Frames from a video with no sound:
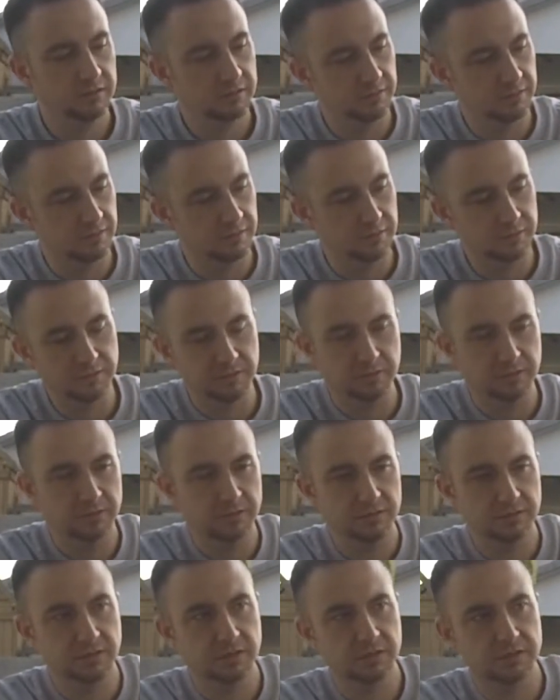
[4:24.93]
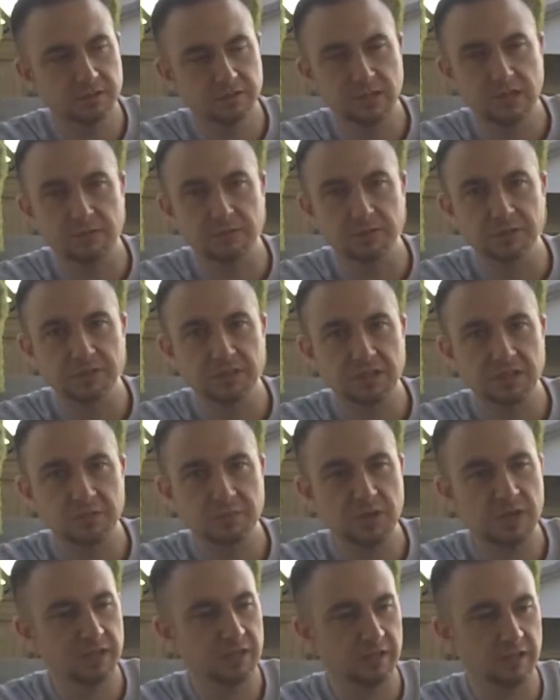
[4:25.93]
So there's that one. It came
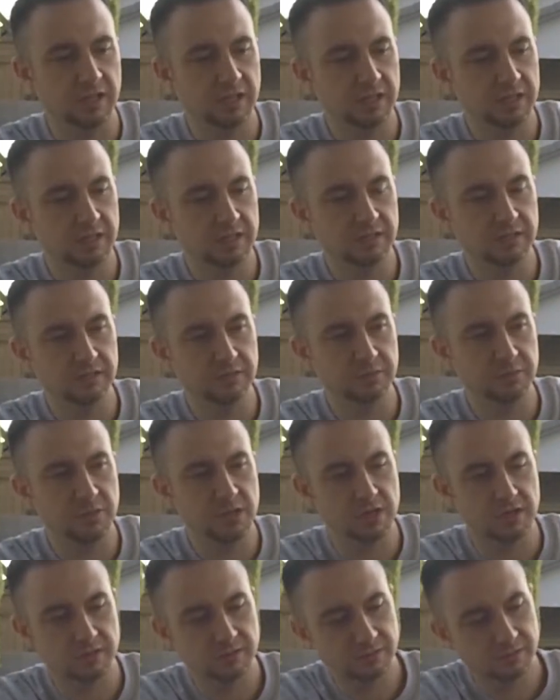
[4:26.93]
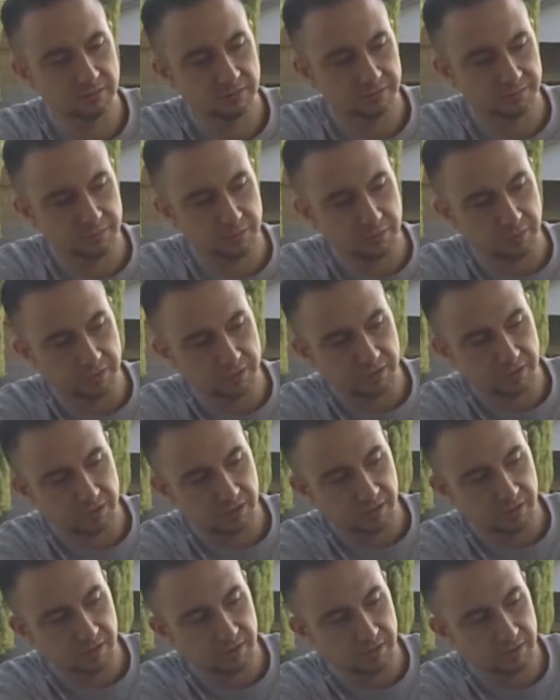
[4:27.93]
back at 9.8 as well. And of course it's
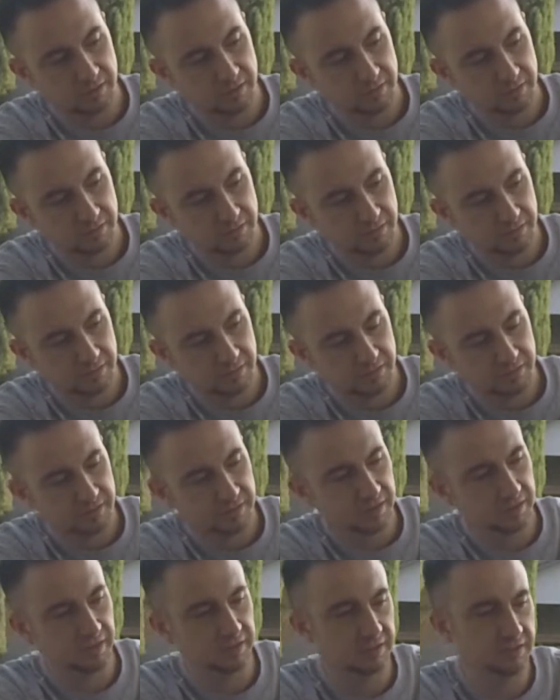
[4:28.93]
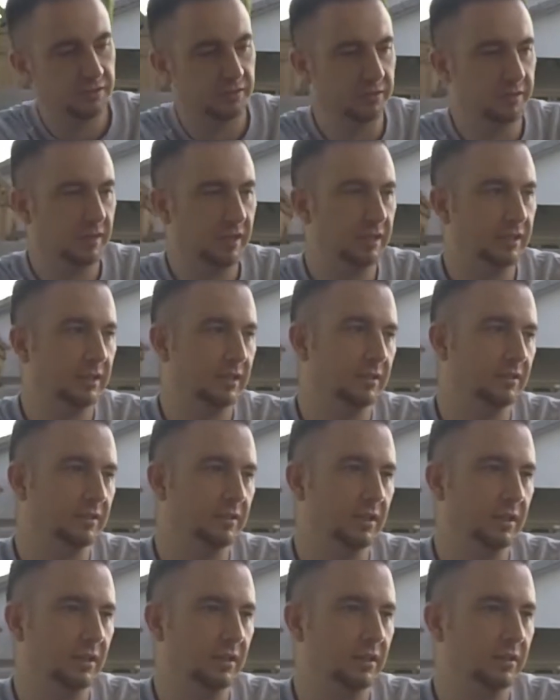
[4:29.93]
got the signature right down
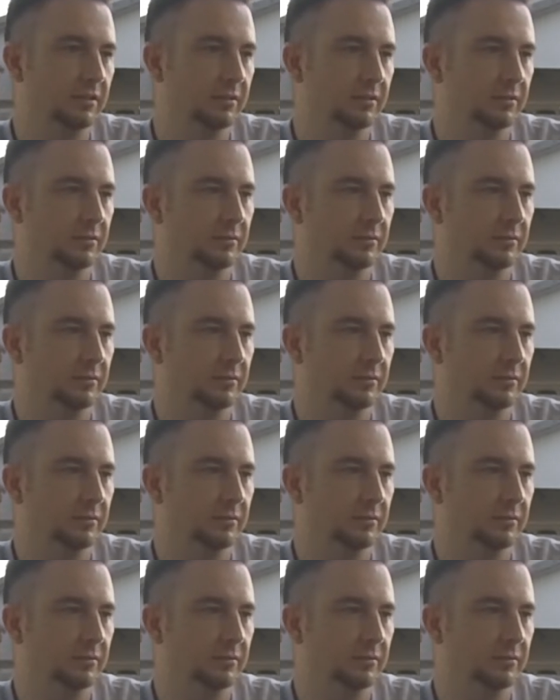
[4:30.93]
there.